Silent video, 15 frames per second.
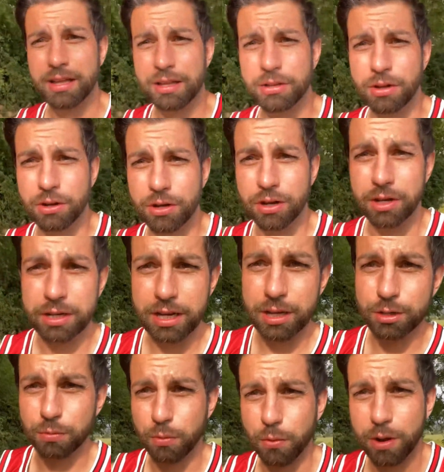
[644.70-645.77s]
Not a good idea
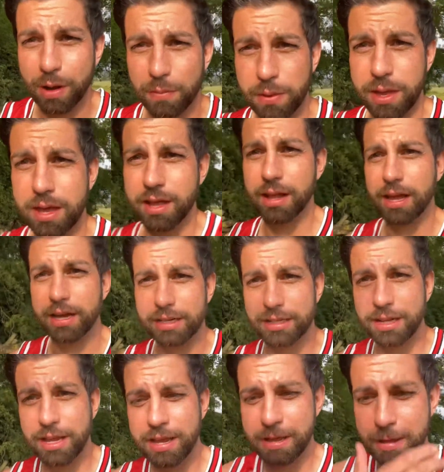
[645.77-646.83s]
to walk up the hill,
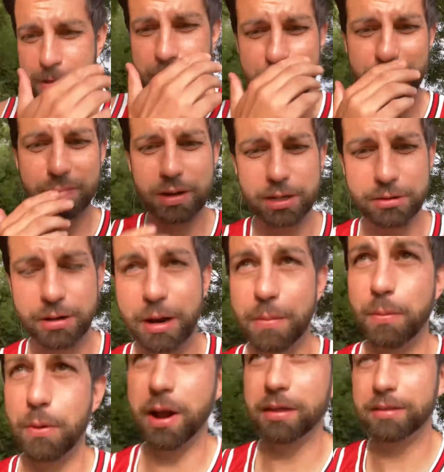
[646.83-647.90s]
actually. Makes you out of
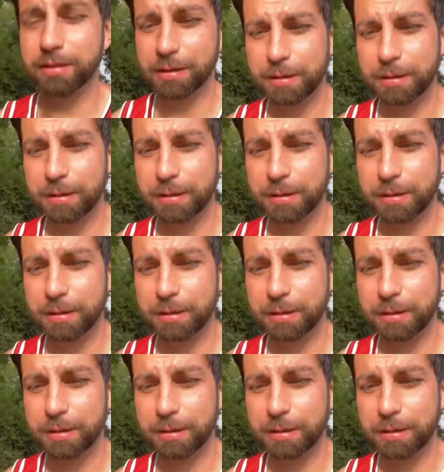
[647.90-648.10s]
breath.